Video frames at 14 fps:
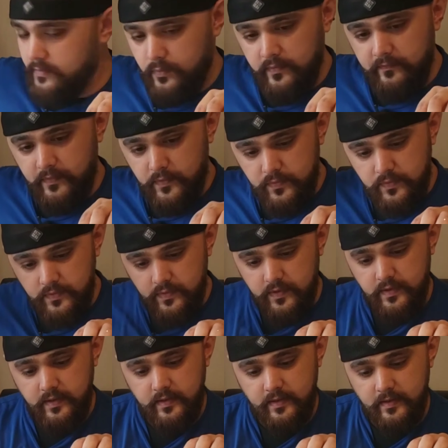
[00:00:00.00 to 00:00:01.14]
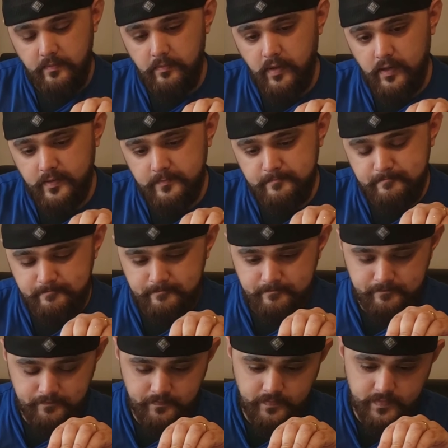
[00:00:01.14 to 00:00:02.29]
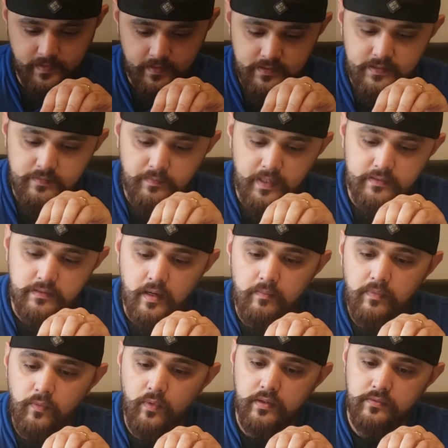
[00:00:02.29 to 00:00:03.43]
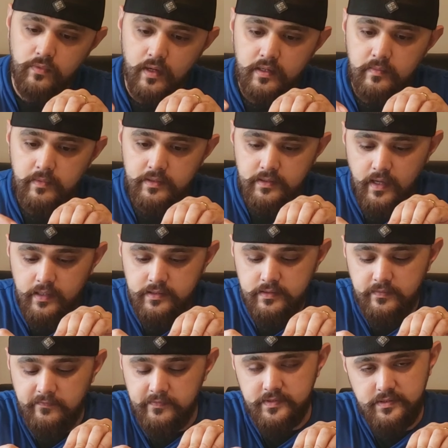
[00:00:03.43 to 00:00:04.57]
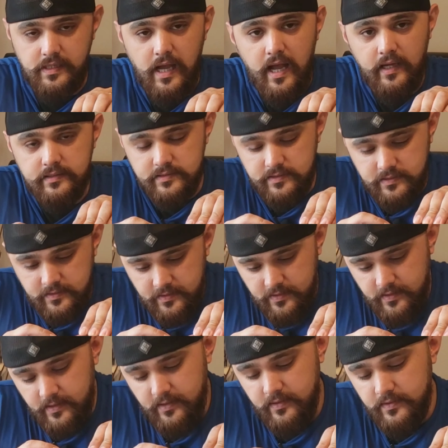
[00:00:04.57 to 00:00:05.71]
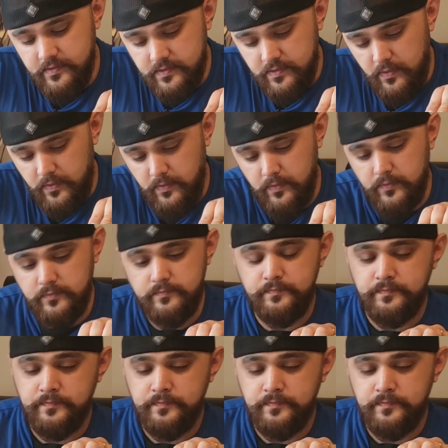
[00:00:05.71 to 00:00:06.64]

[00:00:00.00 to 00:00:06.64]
review, but this is my #1 recommendation for Scotch. So